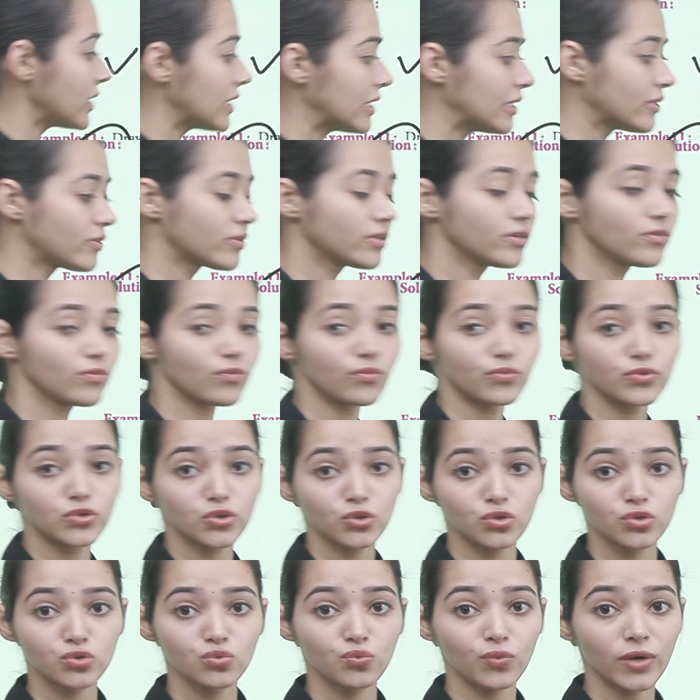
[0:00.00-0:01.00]
and L3
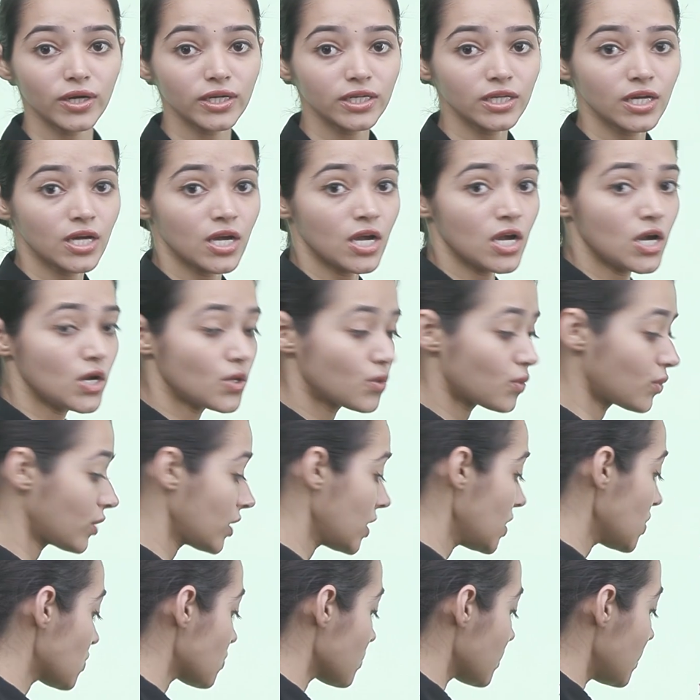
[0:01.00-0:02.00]
shows what?
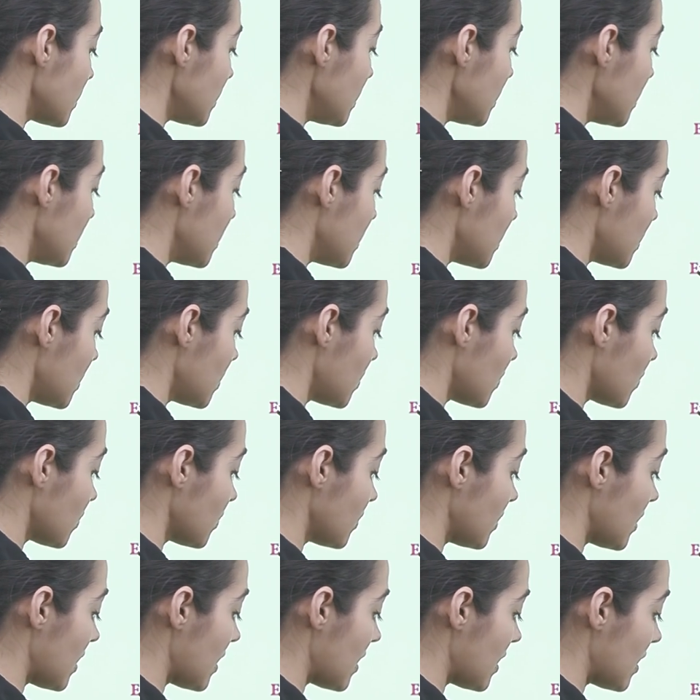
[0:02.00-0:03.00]
Rotational
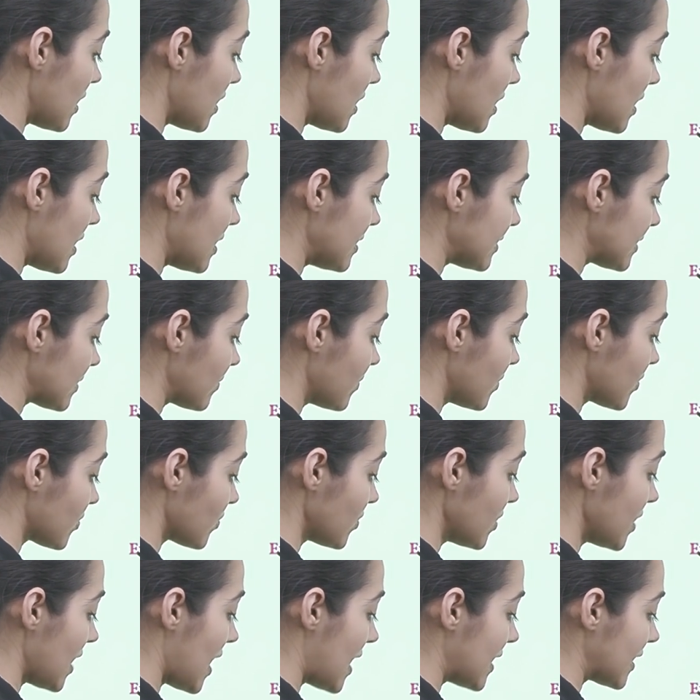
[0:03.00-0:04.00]

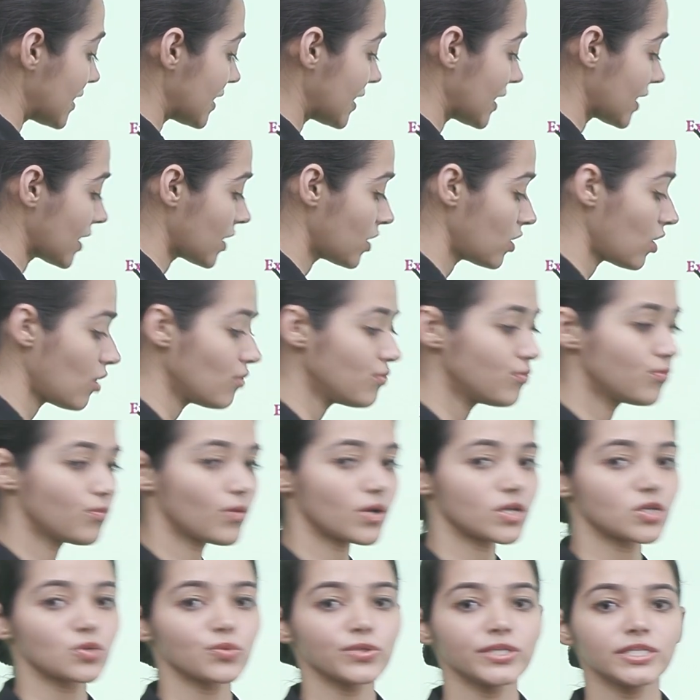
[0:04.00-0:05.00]
symmetry at an angle of
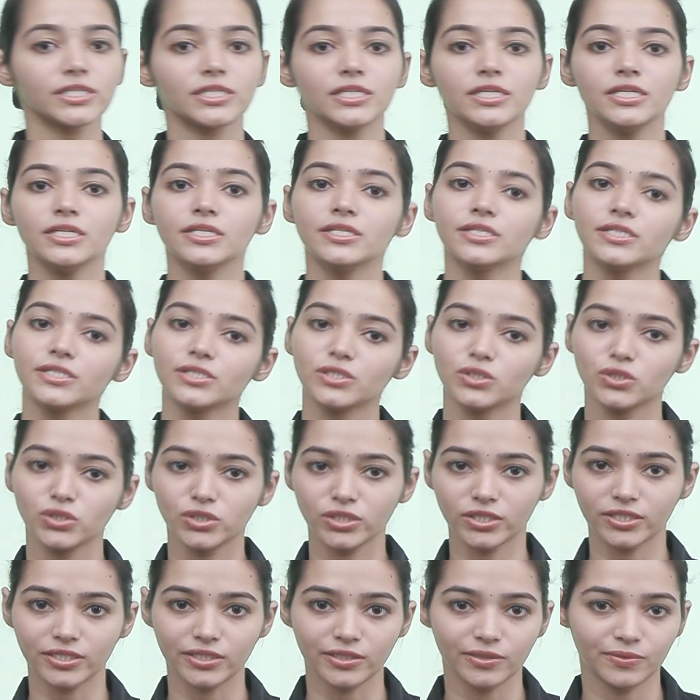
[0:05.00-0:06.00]
120
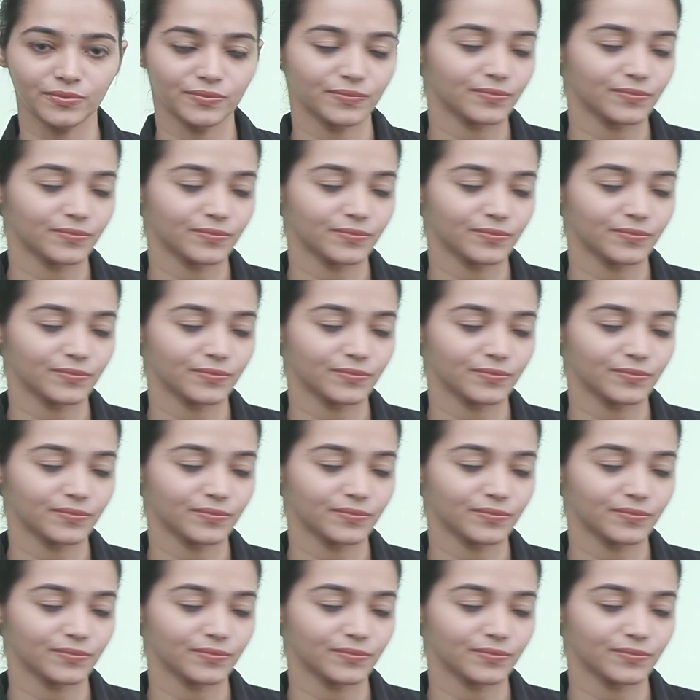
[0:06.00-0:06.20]
degree.